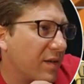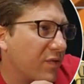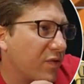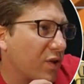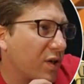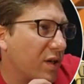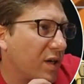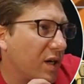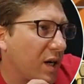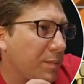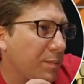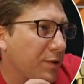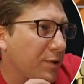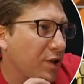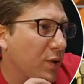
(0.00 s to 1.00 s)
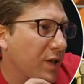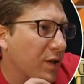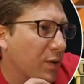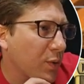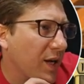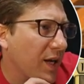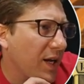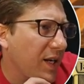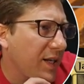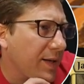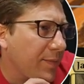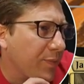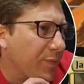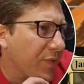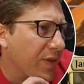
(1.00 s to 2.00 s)
for a blue and a red
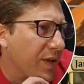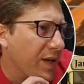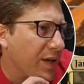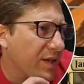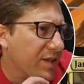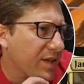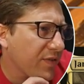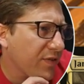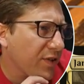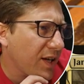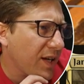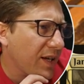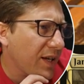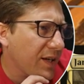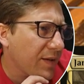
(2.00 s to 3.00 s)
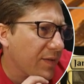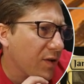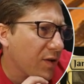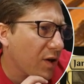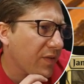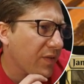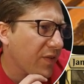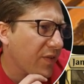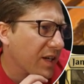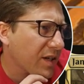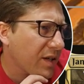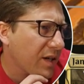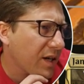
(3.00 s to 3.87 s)
is a flying artifact.